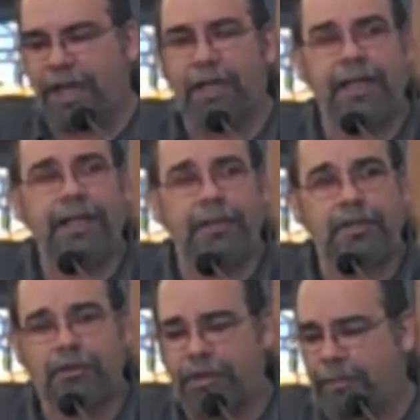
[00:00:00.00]
yelling and
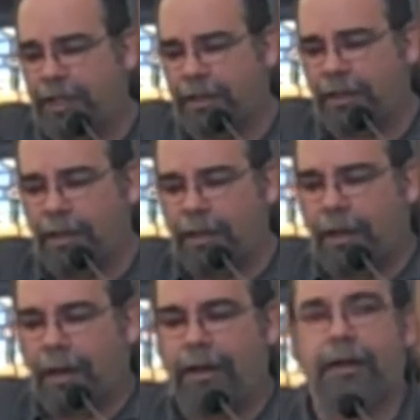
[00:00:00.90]

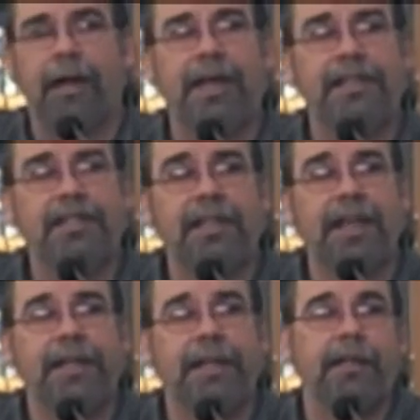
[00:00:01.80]
screaming, uh,
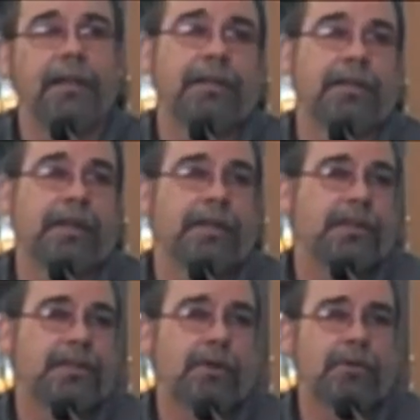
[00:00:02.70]
isolating in the, in
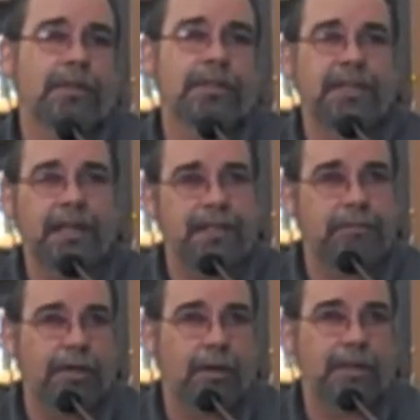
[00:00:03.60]
the social sense,
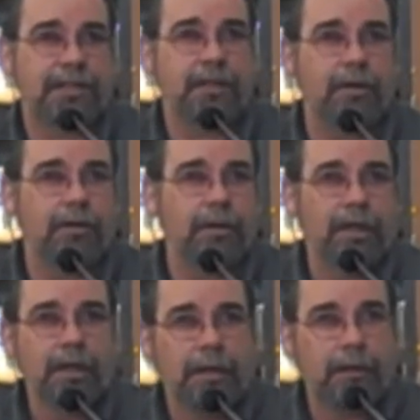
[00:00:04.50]
but also
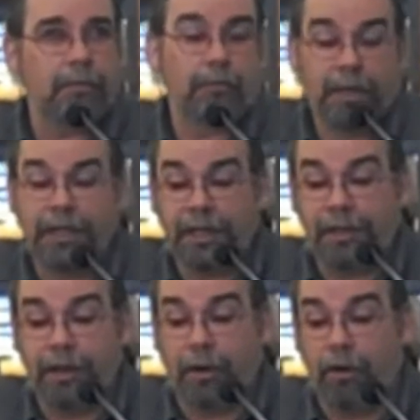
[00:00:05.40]

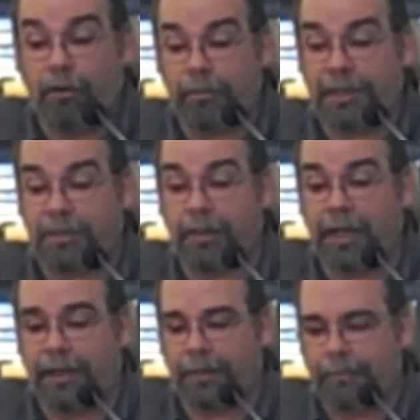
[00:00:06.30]
within the home as
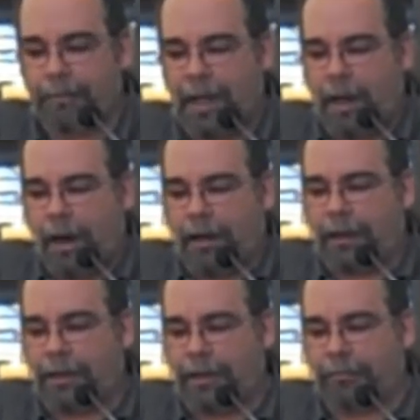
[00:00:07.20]
well.
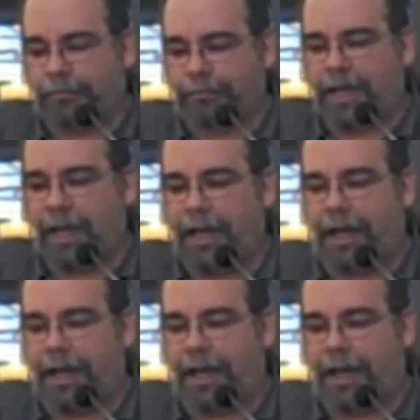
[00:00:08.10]
Um,